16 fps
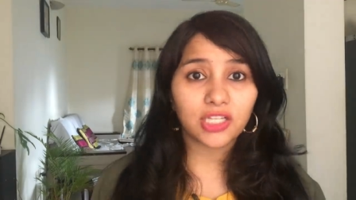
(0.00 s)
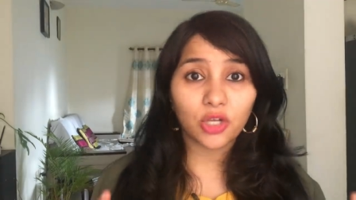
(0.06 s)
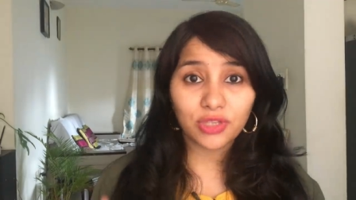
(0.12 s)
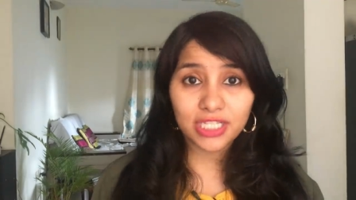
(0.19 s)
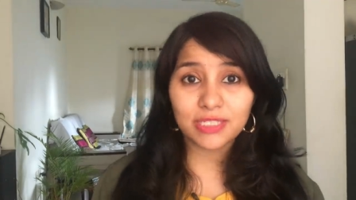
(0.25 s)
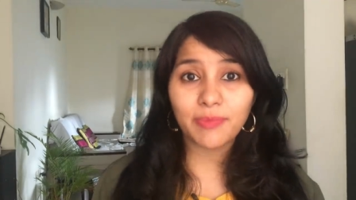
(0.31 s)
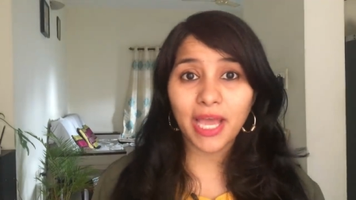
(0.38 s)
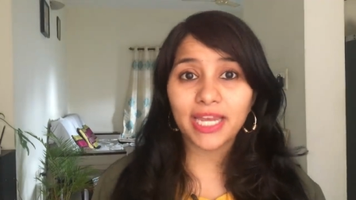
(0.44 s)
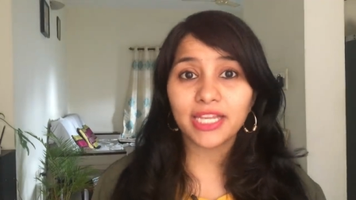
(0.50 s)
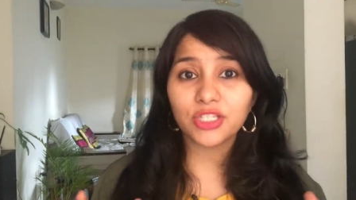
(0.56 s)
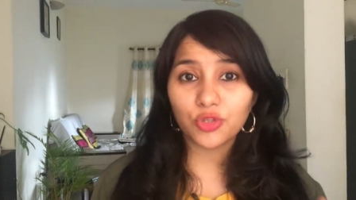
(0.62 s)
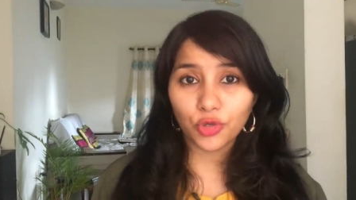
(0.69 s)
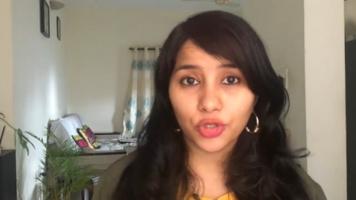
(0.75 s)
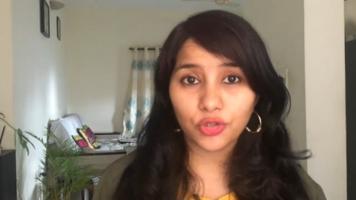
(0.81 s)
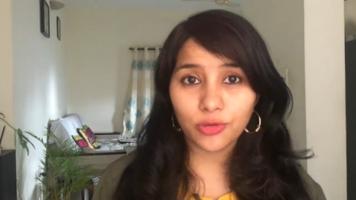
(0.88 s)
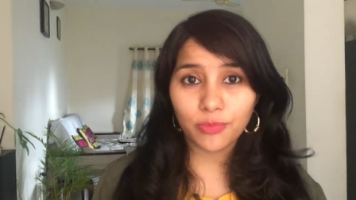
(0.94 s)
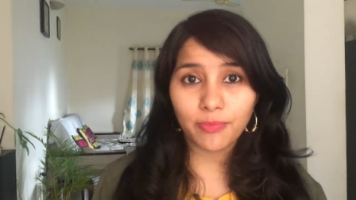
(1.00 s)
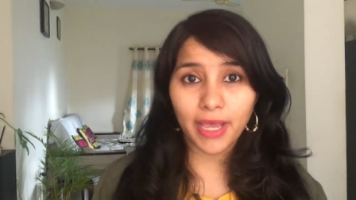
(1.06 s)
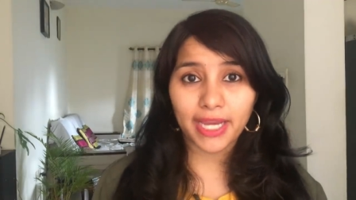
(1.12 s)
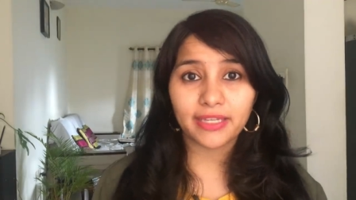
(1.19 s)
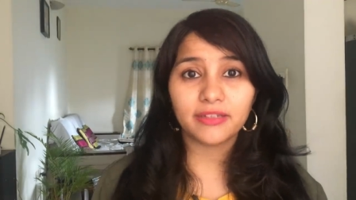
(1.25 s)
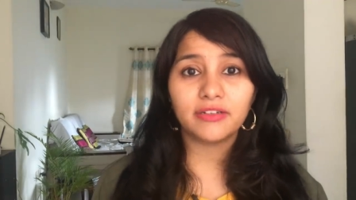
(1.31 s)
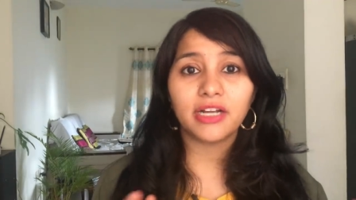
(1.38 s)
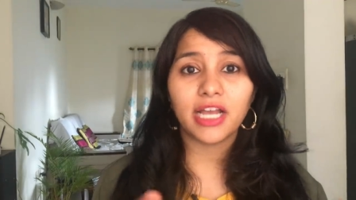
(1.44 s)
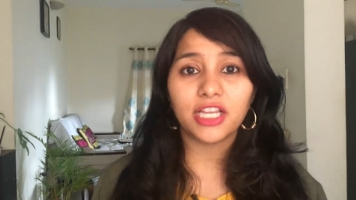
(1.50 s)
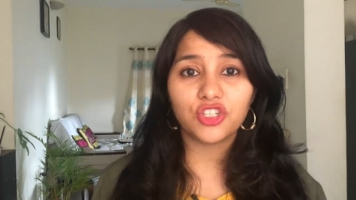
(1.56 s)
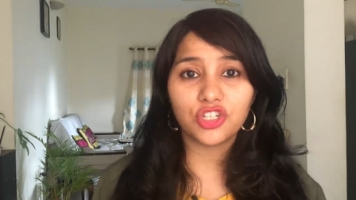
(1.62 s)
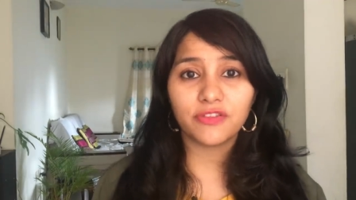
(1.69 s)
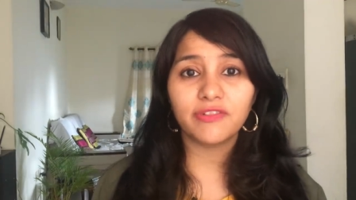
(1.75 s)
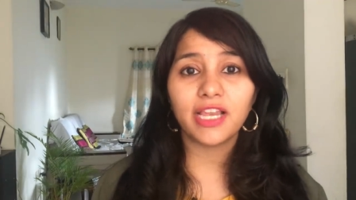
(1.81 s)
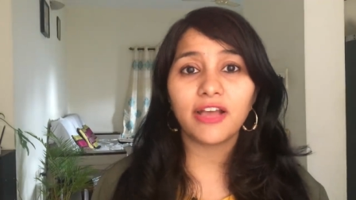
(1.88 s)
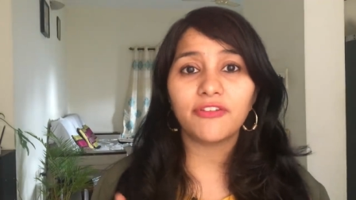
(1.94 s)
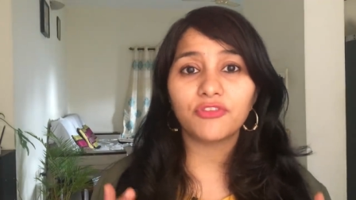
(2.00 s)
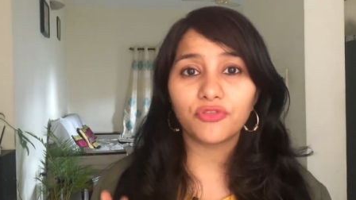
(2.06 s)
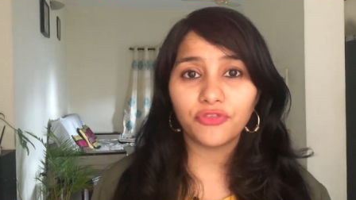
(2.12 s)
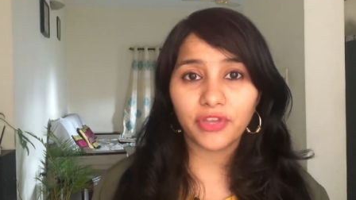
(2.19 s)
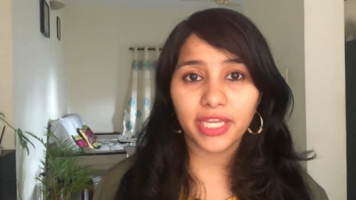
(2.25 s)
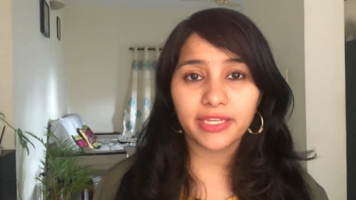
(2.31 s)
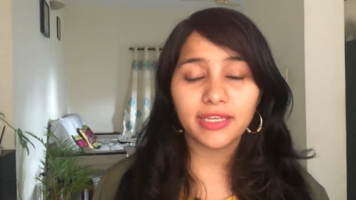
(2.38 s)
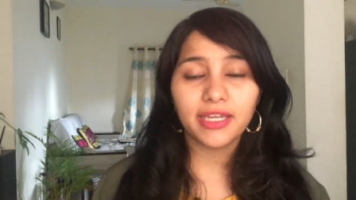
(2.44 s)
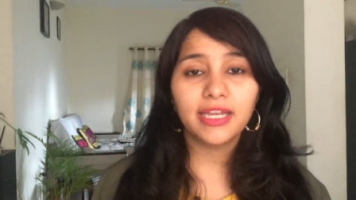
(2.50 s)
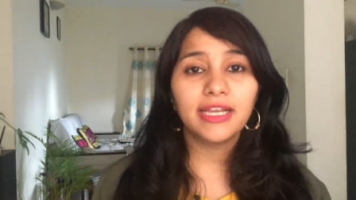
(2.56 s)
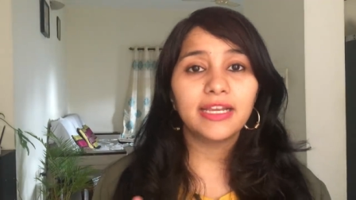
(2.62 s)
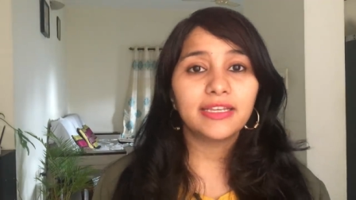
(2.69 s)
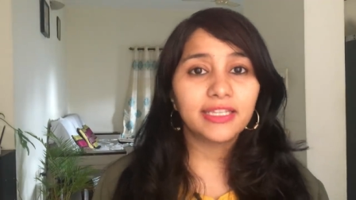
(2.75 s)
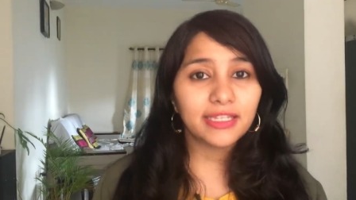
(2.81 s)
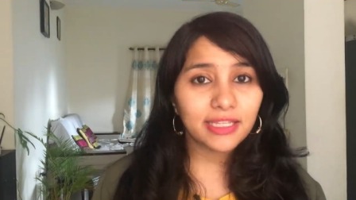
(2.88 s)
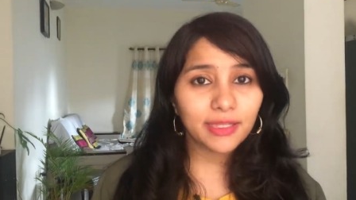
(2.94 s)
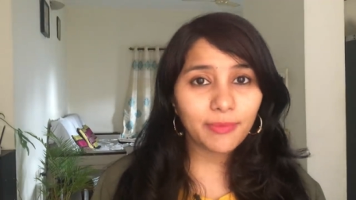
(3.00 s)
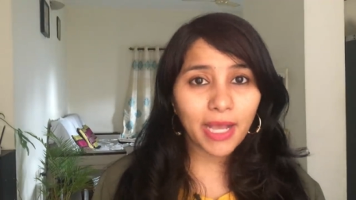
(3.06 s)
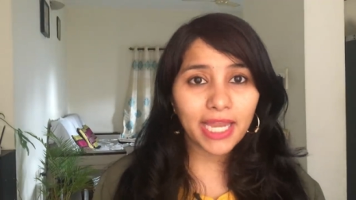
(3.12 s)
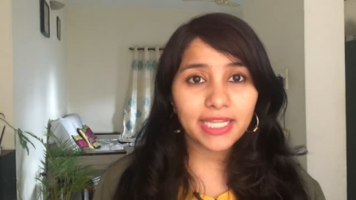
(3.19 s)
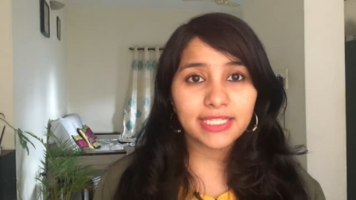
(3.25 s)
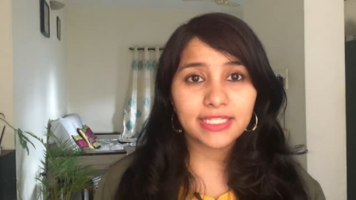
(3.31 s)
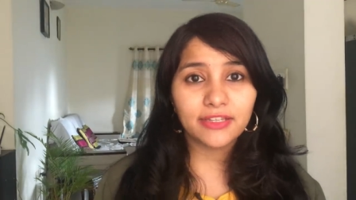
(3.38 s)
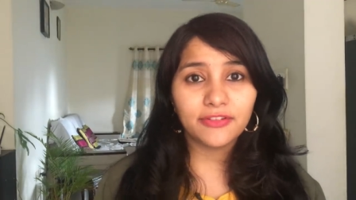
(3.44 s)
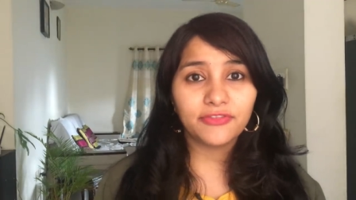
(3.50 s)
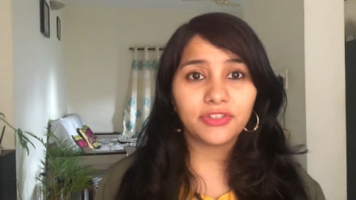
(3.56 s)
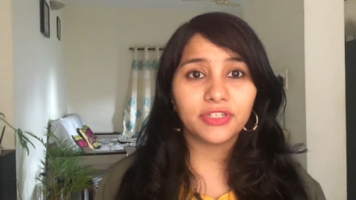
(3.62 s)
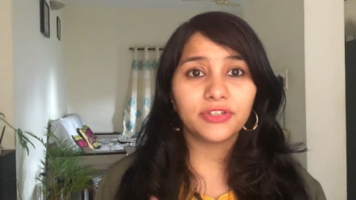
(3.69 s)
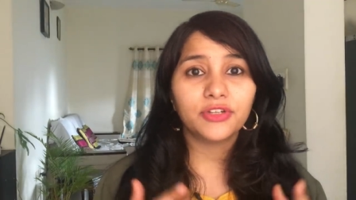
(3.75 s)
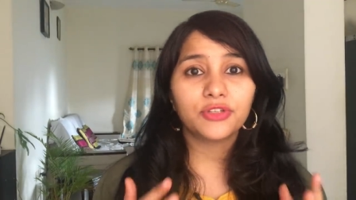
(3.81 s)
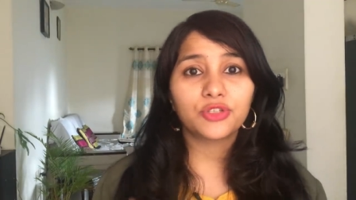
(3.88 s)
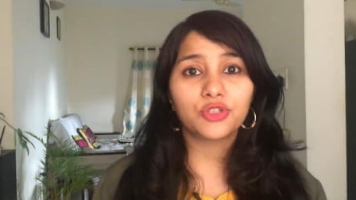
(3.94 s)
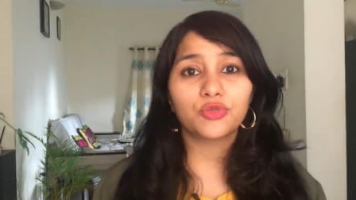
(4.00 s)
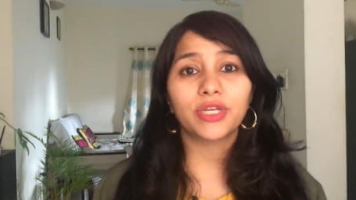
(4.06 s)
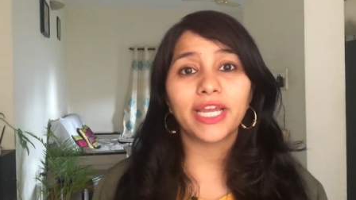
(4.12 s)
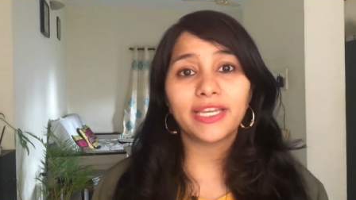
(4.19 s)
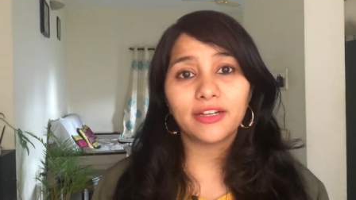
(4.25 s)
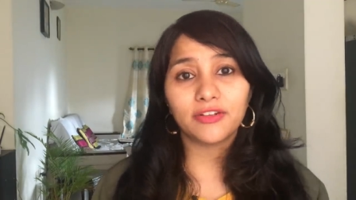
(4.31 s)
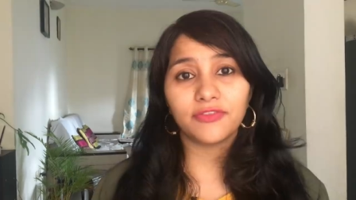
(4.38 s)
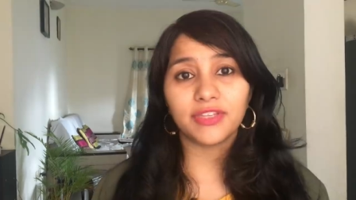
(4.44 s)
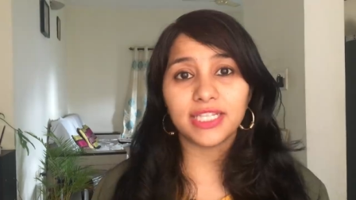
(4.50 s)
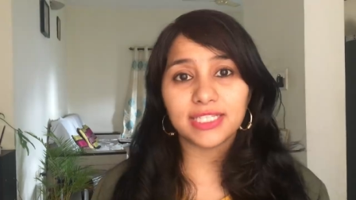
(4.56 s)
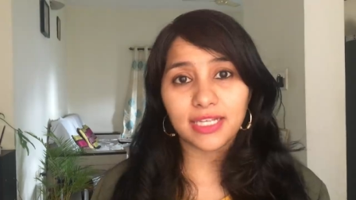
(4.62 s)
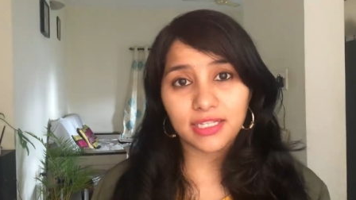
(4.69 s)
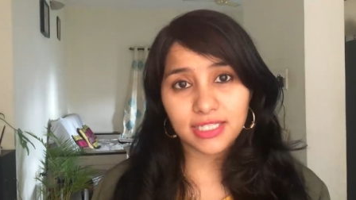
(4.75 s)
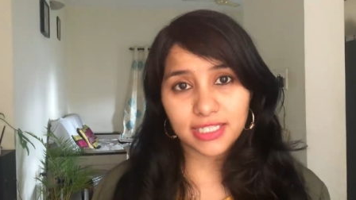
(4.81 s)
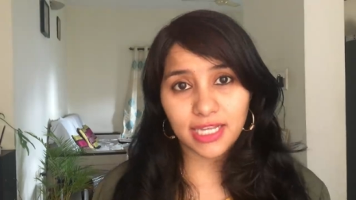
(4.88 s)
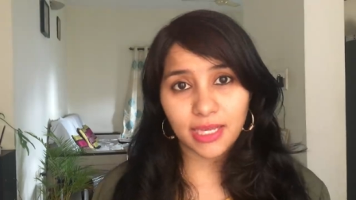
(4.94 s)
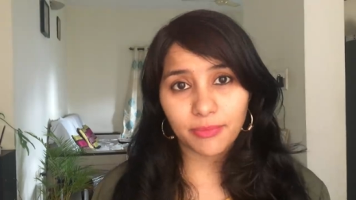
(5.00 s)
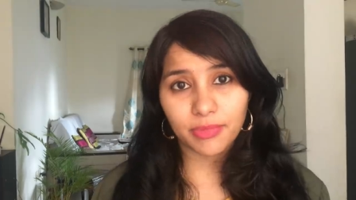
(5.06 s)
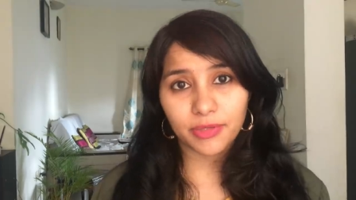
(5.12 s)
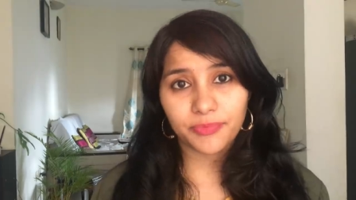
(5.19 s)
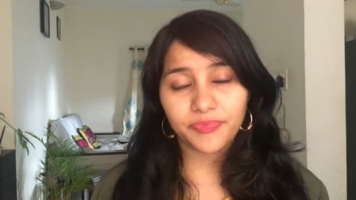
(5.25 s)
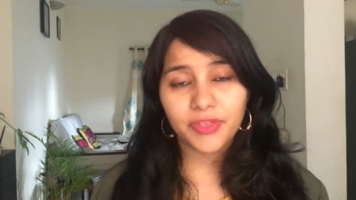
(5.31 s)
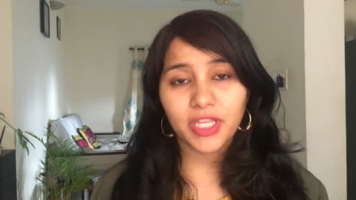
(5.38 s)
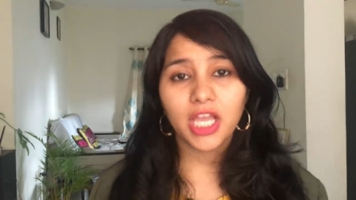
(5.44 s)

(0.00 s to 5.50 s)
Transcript: Now this ban is going to impact her and she will have to wait till the ban is lifted to get her visa stamped.